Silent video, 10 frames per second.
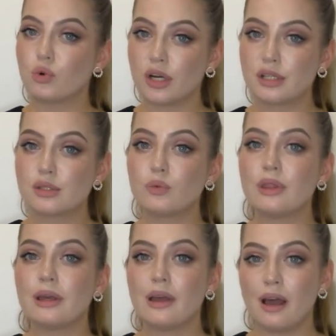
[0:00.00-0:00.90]
works
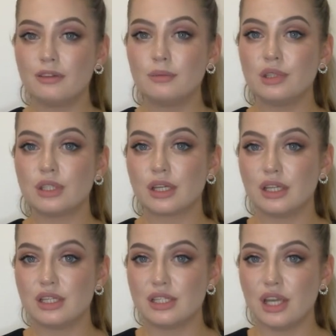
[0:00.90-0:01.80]
with the government
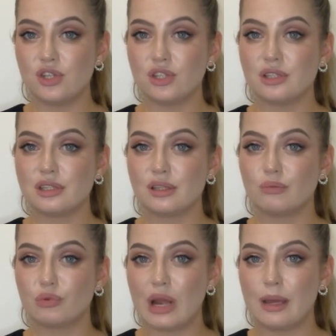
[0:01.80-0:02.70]
organizations
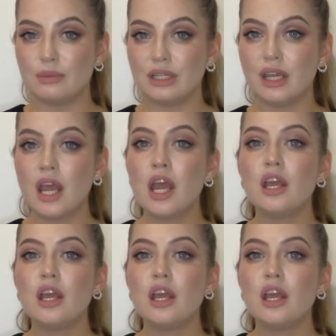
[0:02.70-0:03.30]
in Bremen.